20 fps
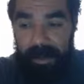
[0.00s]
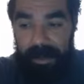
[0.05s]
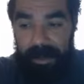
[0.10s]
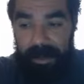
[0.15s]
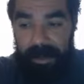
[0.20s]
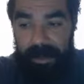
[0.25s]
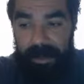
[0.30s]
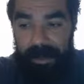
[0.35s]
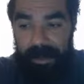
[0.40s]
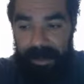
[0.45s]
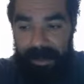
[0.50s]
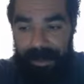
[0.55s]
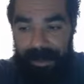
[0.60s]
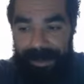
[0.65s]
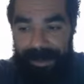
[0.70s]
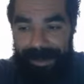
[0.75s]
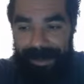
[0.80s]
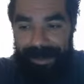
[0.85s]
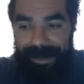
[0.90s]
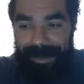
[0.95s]
He's a. Uh,
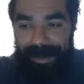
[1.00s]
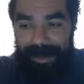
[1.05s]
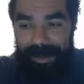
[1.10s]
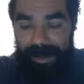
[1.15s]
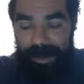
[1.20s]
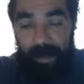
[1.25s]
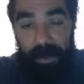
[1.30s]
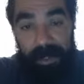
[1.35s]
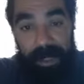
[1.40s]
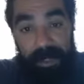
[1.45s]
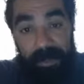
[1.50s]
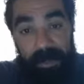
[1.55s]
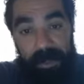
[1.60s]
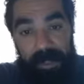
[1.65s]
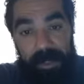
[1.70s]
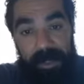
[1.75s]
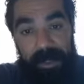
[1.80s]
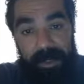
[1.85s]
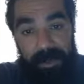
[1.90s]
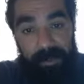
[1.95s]
well, that's
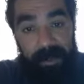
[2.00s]
what it is.